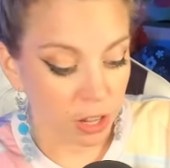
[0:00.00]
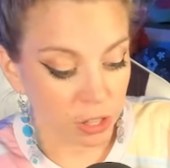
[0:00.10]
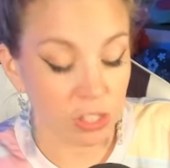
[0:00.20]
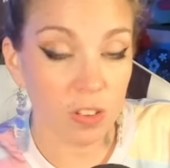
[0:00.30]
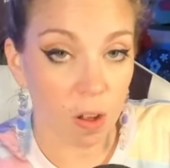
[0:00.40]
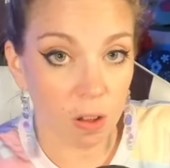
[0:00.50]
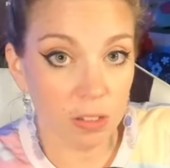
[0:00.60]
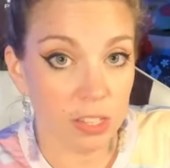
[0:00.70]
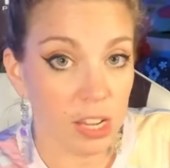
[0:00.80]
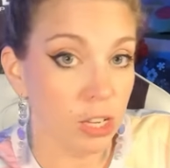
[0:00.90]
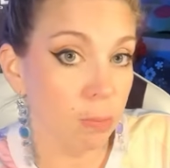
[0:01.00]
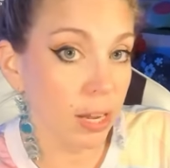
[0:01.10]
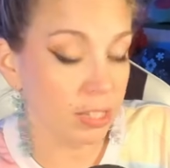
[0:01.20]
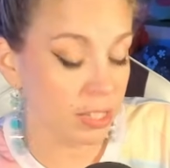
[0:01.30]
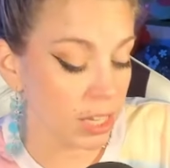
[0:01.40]
the songs that you
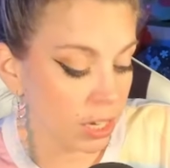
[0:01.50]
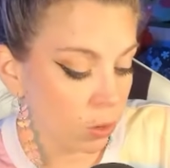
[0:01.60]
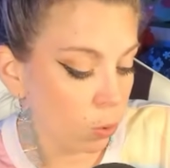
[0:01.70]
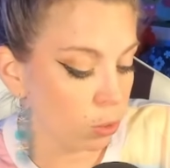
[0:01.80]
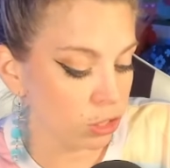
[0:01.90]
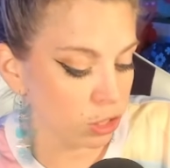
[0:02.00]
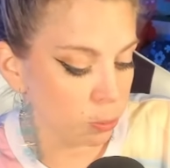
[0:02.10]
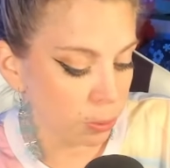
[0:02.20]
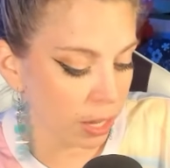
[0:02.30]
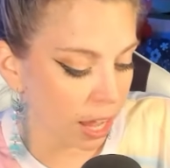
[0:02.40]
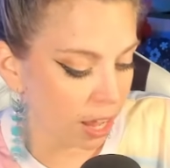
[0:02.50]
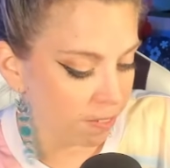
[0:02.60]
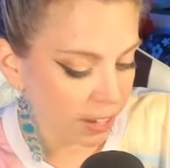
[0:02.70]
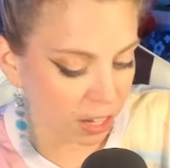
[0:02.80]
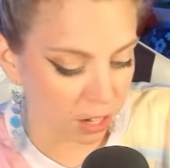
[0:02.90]
might sing or just play out of
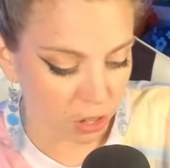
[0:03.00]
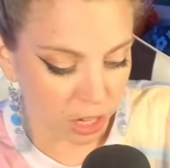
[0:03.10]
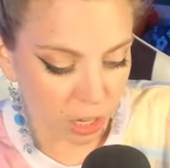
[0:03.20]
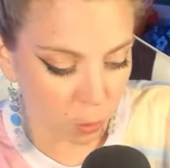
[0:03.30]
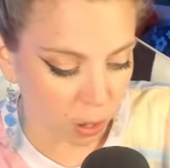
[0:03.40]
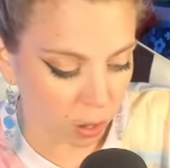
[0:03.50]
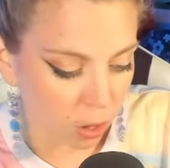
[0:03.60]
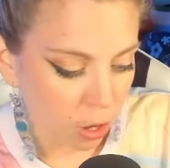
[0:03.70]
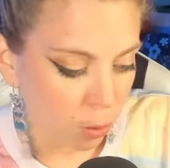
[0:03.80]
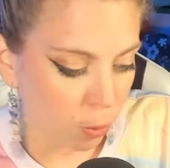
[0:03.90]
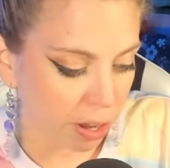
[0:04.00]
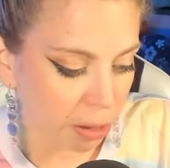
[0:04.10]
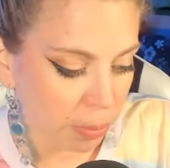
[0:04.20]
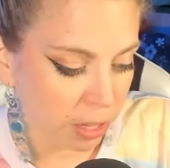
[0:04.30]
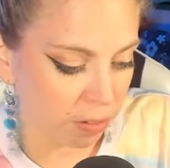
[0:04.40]
ink in your inkwell will
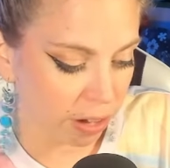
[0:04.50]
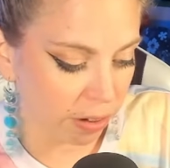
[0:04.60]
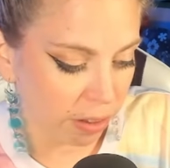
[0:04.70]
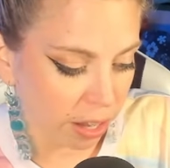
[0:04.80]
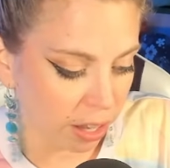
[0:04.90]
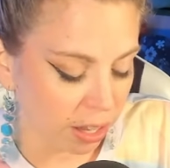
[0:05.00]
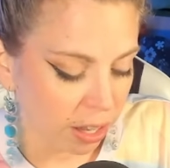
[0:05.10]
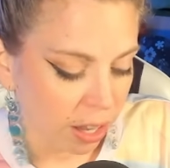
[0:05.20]
help get around that.